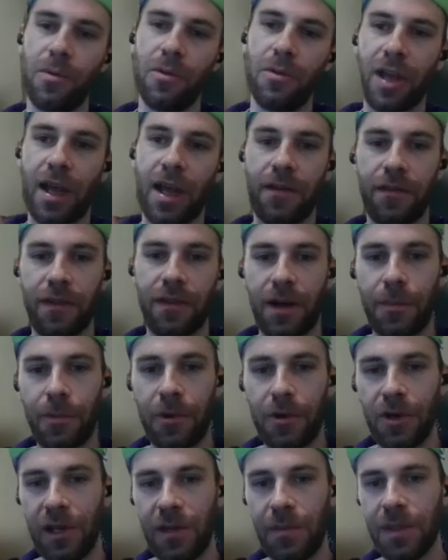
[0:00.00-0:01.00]
probably have a
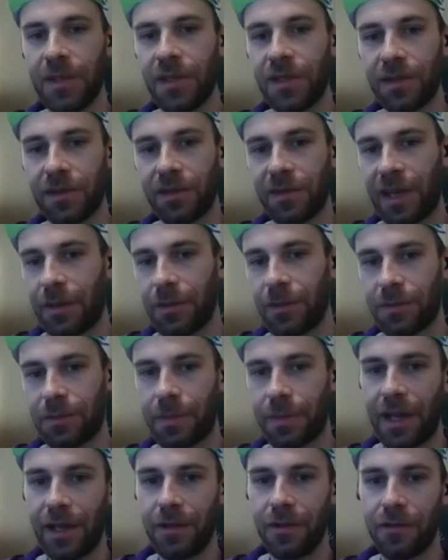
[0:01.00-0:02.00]
more limited time
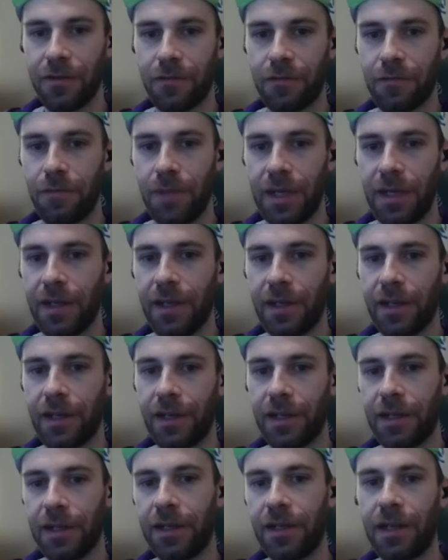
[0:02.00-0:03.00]
span of being
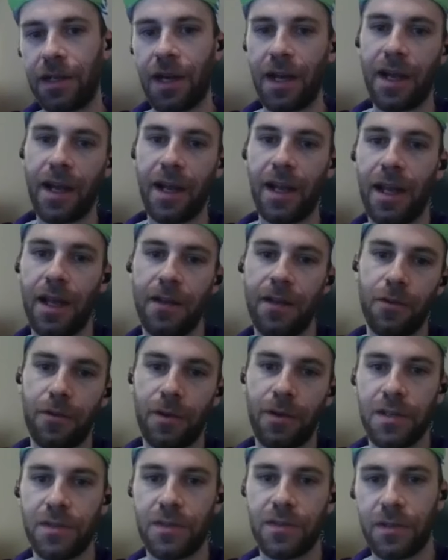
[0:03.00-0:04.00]
a high level
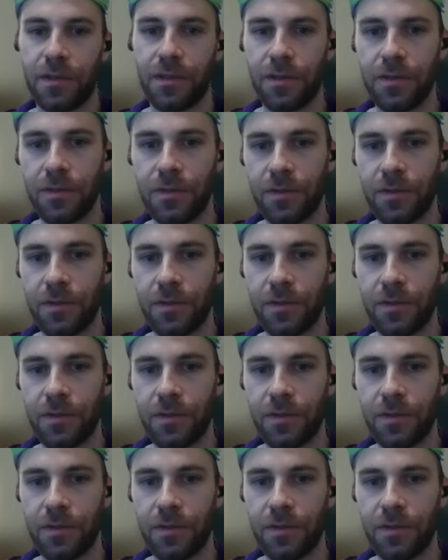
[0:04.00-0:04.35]
racer, no?